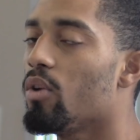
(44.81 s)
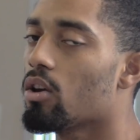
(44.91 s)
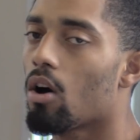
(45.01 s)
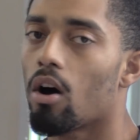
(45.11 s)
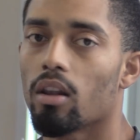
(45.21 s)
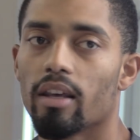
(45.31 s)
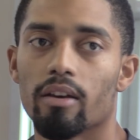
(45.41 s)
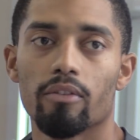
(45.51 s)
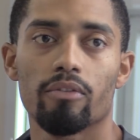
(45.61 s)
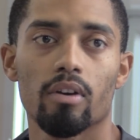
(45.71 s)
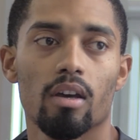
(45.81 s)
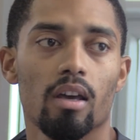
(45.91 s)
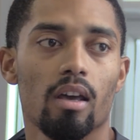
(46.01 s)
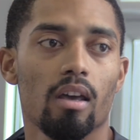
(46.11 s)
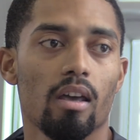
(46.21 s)
We could all live
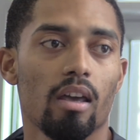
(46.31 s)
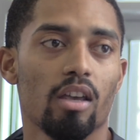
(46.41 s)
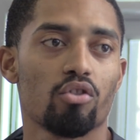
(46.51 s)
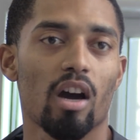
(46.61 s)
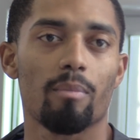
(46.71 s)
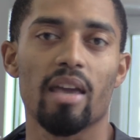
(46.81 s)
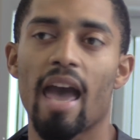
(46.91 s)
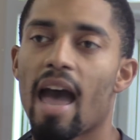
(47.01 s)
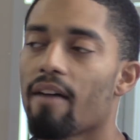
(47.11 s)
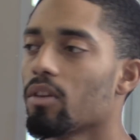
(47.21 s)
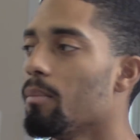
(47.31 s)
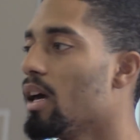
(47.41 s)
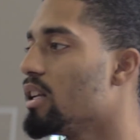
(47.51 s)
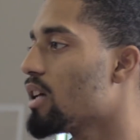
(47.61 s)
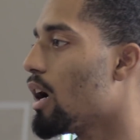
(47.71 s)
and try to be half the
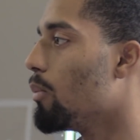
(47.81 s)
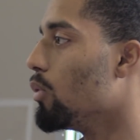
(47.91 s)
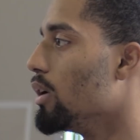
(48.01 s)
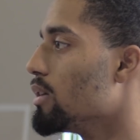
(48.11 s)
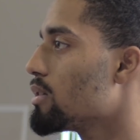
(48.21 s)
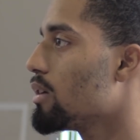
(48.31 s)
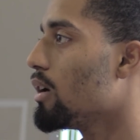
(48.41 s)
man Tom was.